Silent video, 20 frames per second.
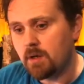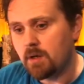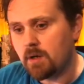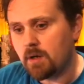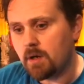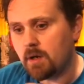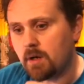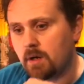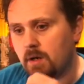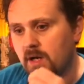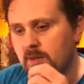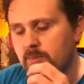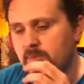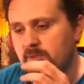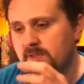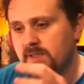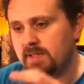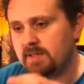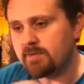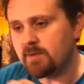uh, I
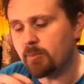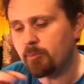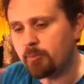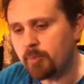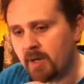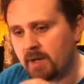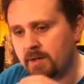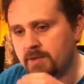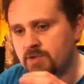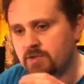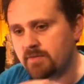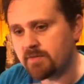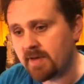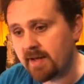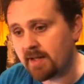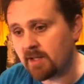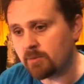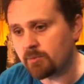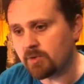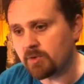believe, a bunch
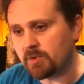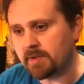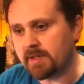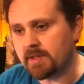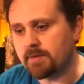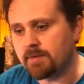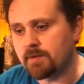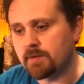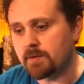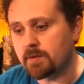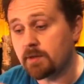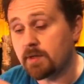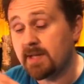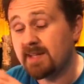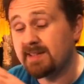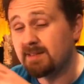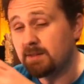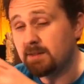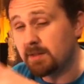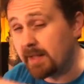available in their
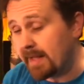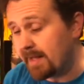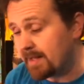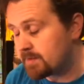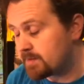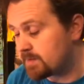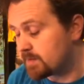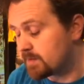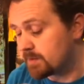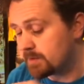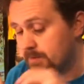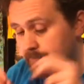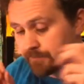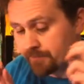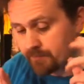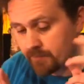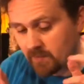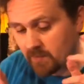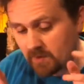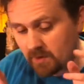Atlanta
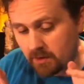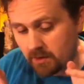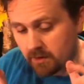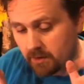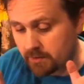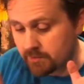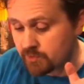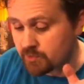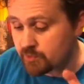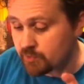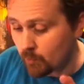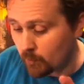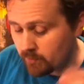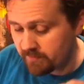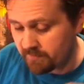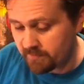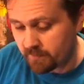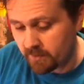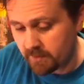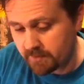uh,
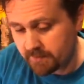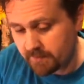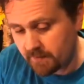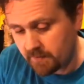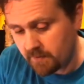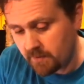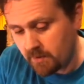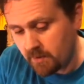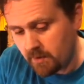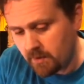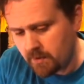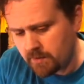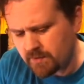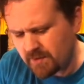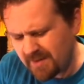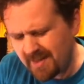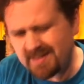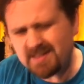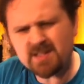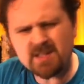storefront. So
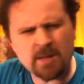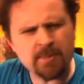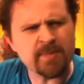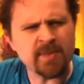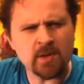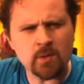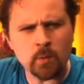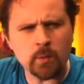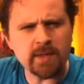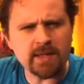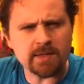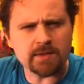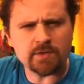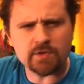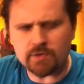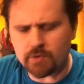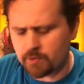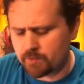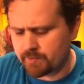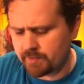that's something we could
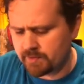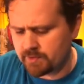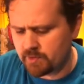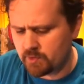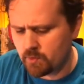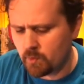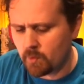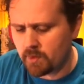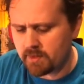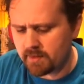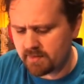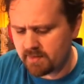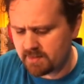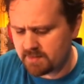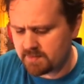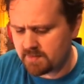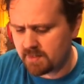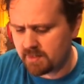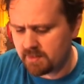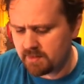certainly do one of these
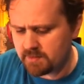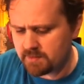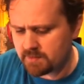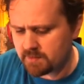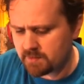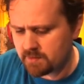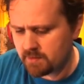days.